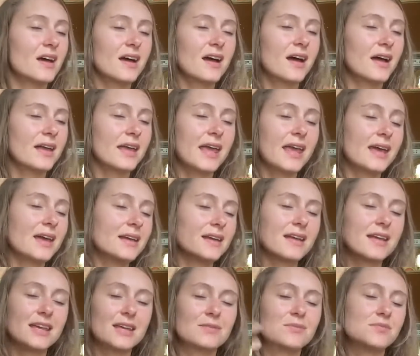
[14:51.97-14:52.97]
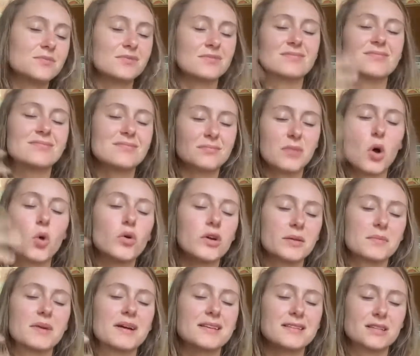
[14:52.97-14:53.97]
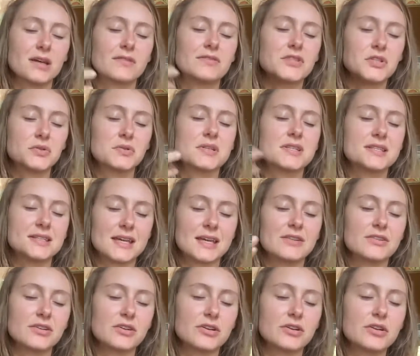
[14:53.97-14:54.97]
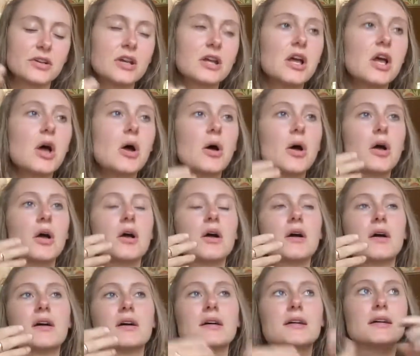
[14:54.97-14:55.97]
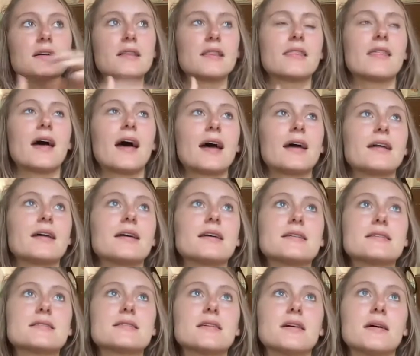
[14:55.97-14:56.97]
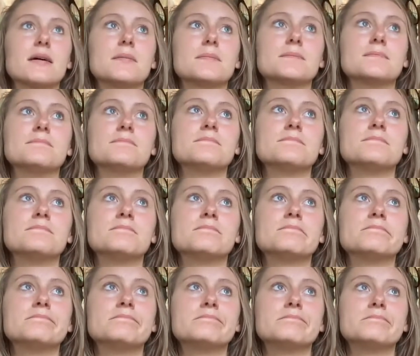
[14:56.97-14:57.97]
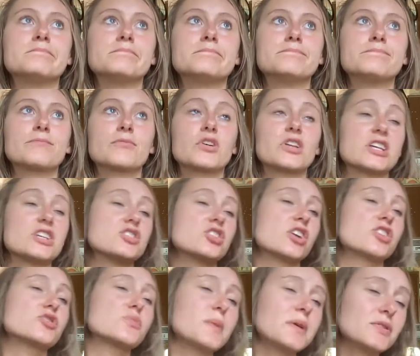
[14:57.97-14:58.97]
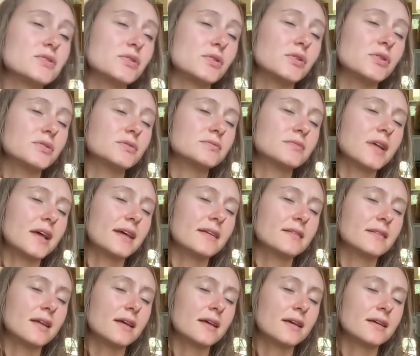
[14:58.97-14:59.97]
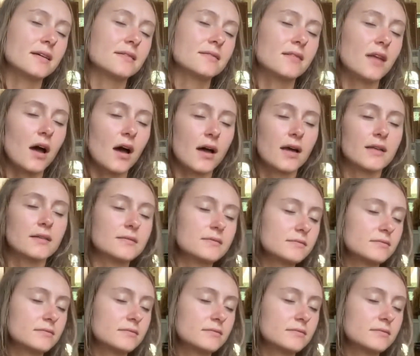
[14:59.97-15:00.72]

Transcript: I can't keep holding myself to a standard that is really judgmental and like not